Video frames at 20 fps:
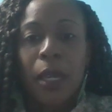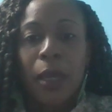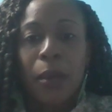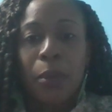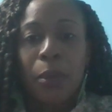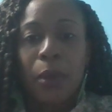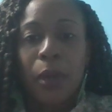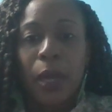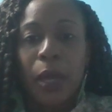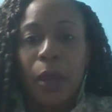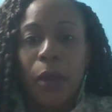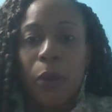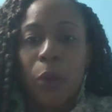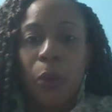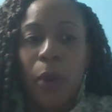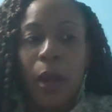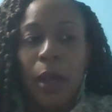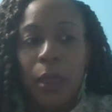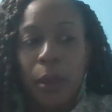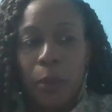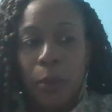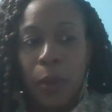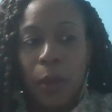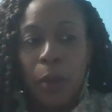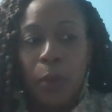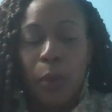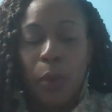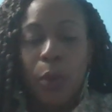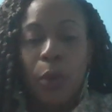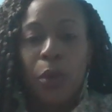make it plain. Write the
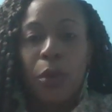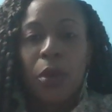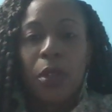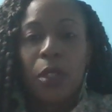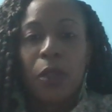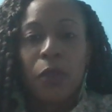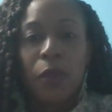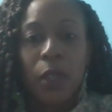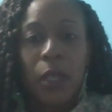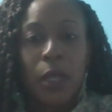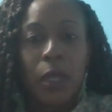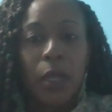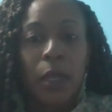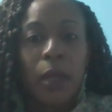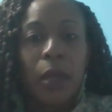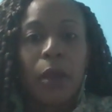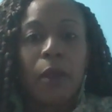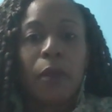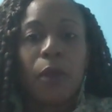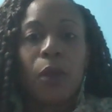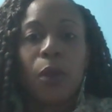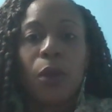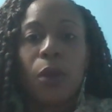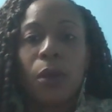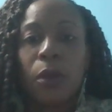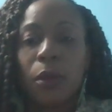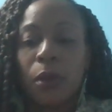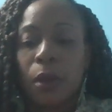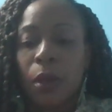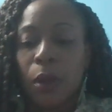people who need to forgive,
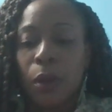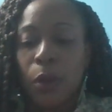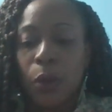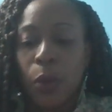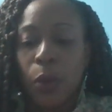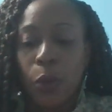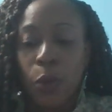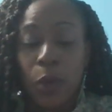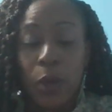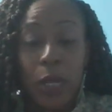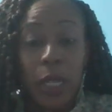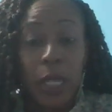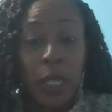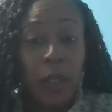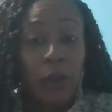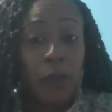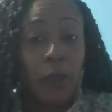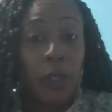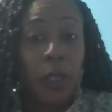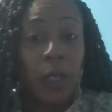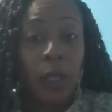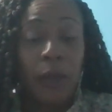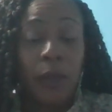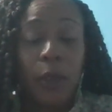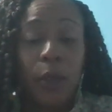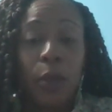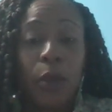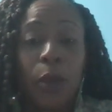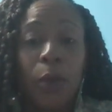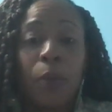who need to forgive
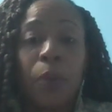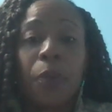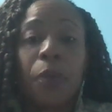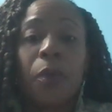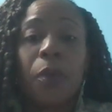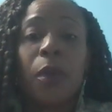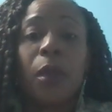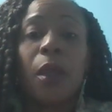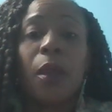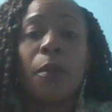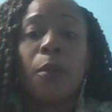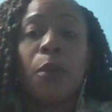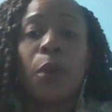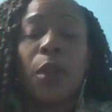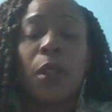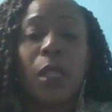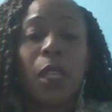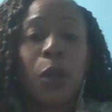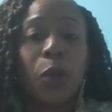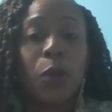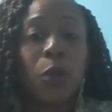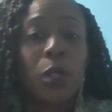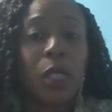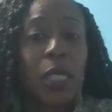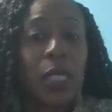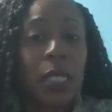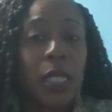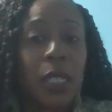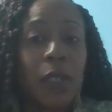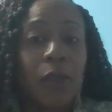you. Pray that they
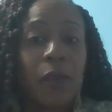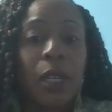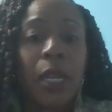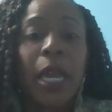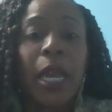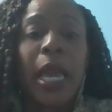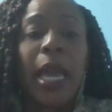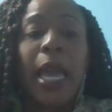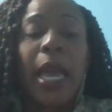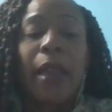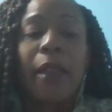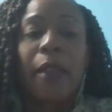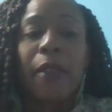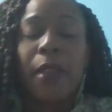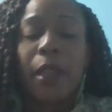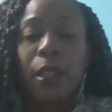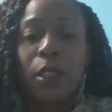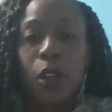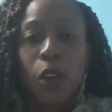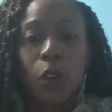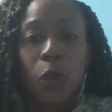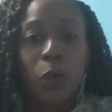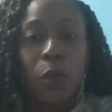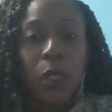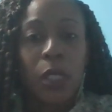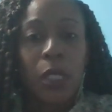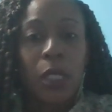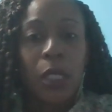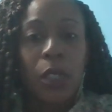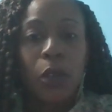receive it. And if they don't
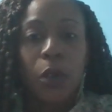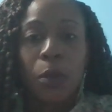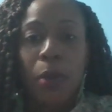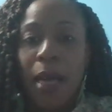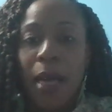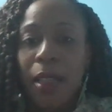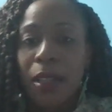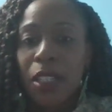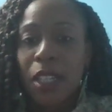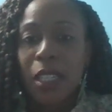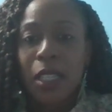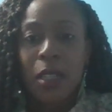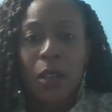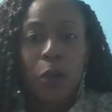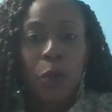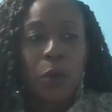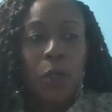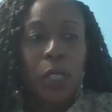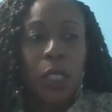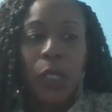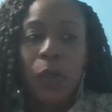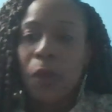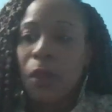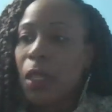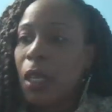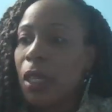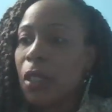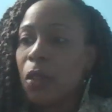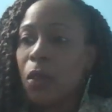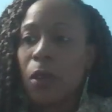receive, you apologize and don't receive
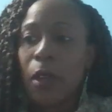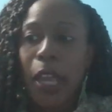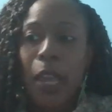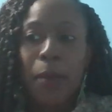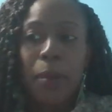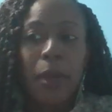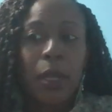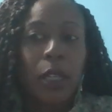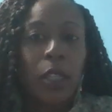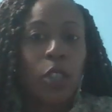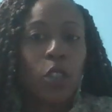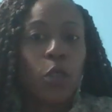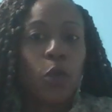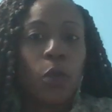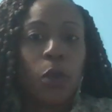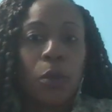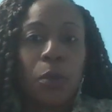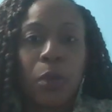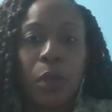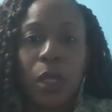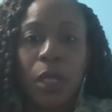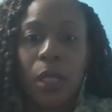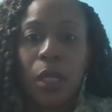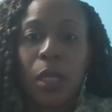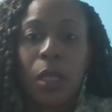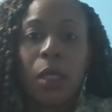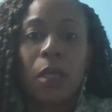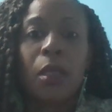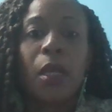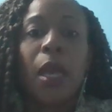it, that's okay because you were
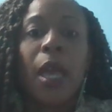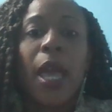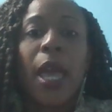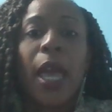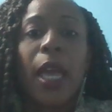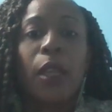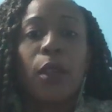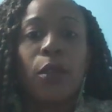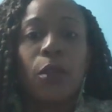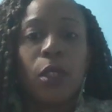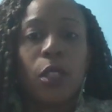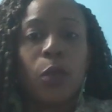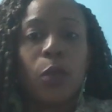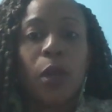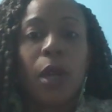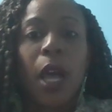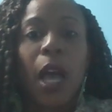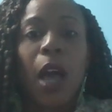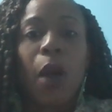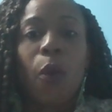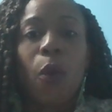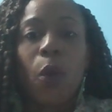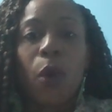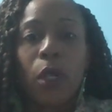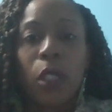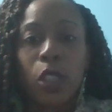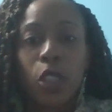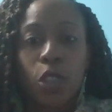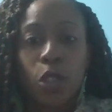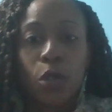obedient. And you did what God
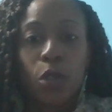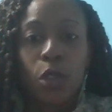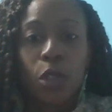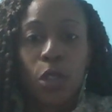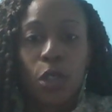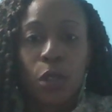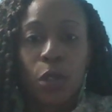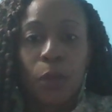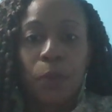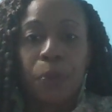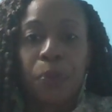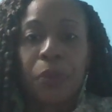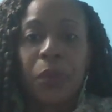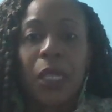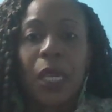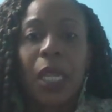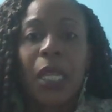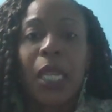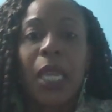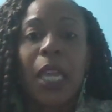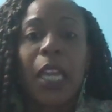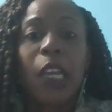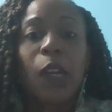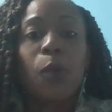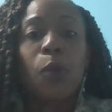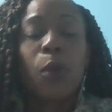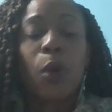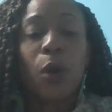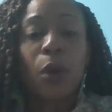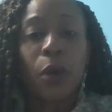wanted you to do. And let
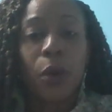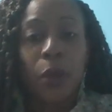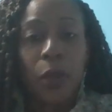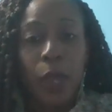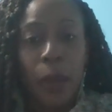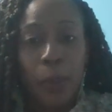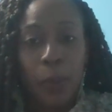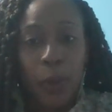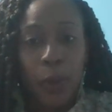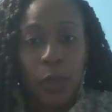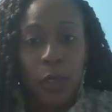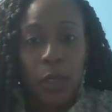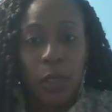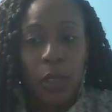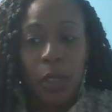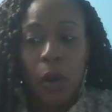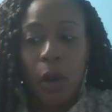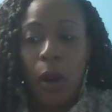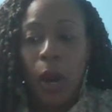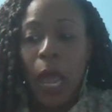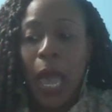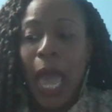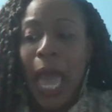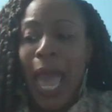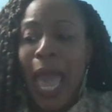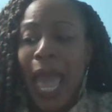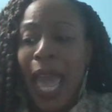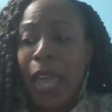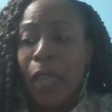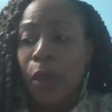him work on that person's heart.
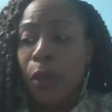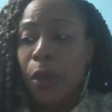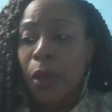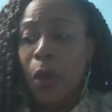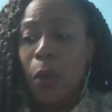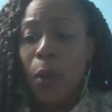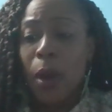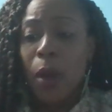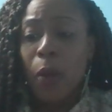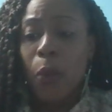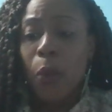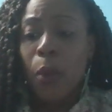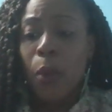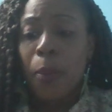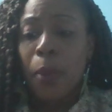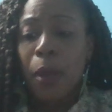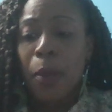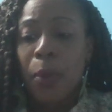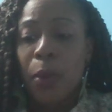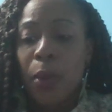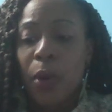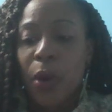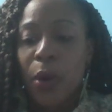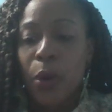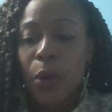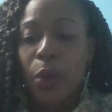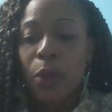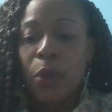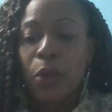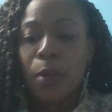And you know what? When people
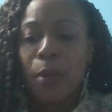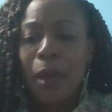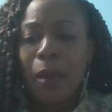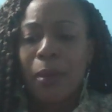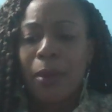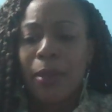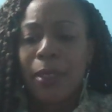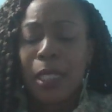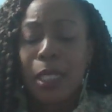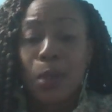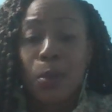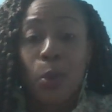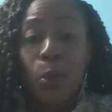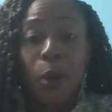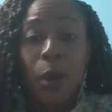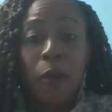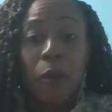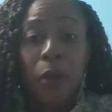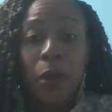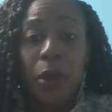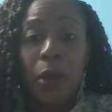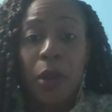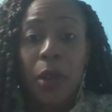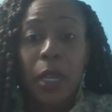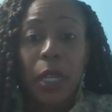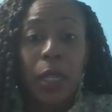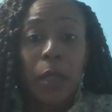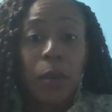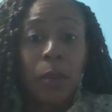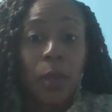hurt you, the Bible says pray for your
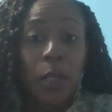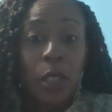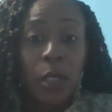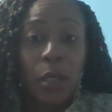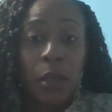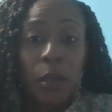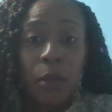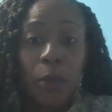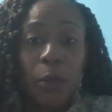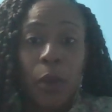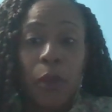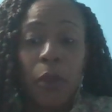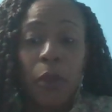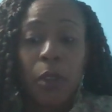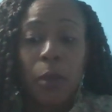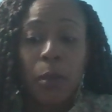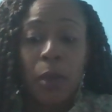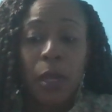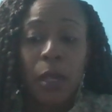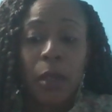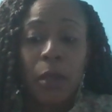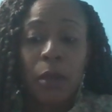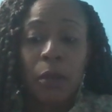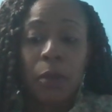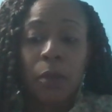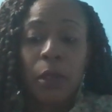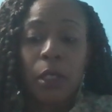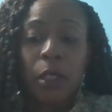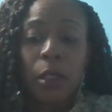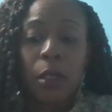enemies. Pray for them that
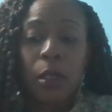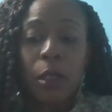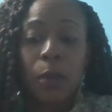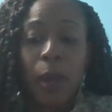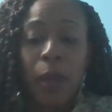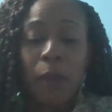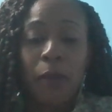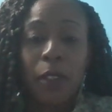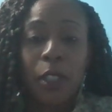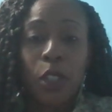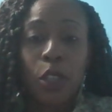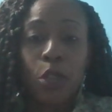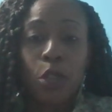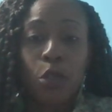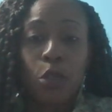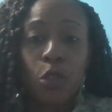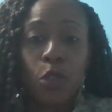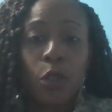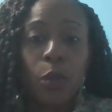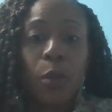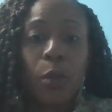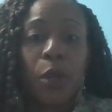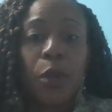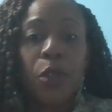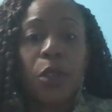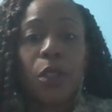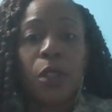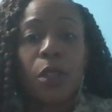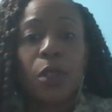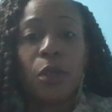despitefully use you and
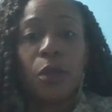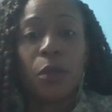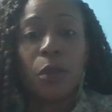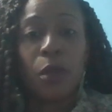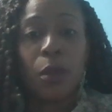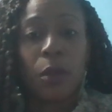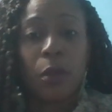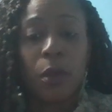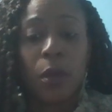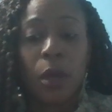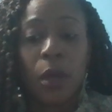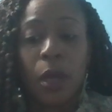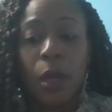persecute you.